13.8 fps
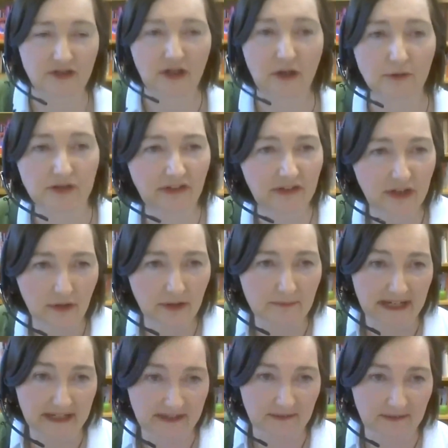are told just go and
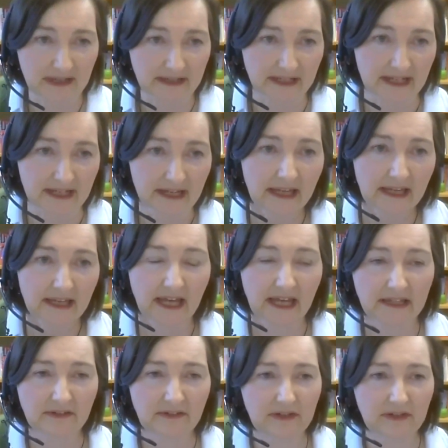make some money.
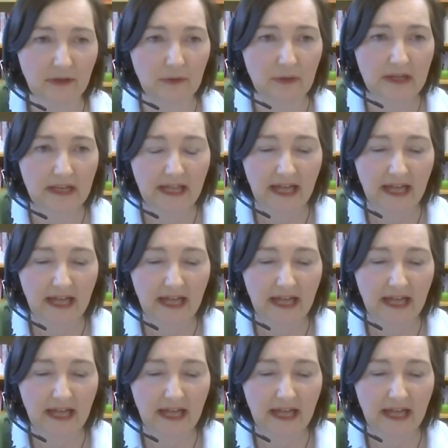And so